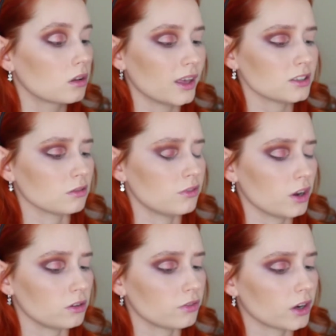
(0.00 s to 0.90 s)
That is a
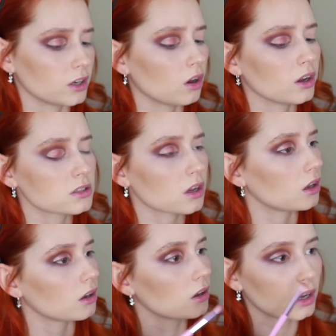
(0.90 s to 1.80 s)
very, very nice
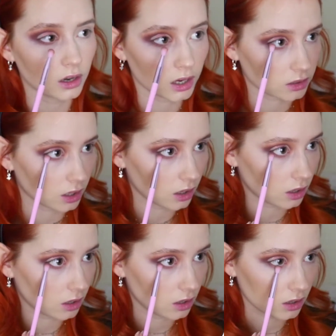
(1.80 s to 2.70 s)
colour. I like that.
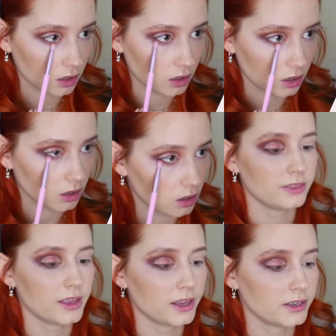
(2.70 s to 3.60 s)

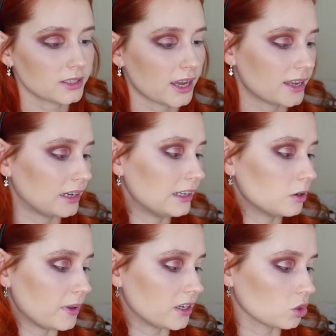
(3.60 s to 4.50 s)
And then take a little
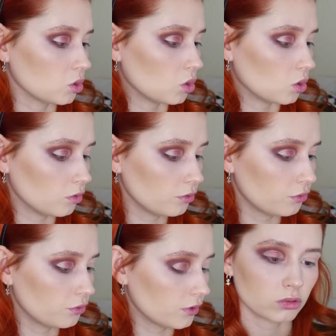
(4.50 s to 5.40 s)
bit
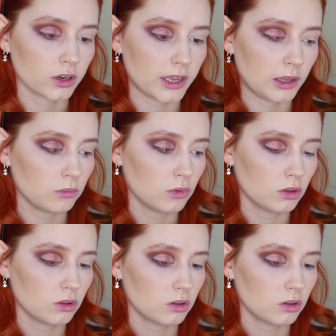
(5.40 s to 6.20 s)
of cream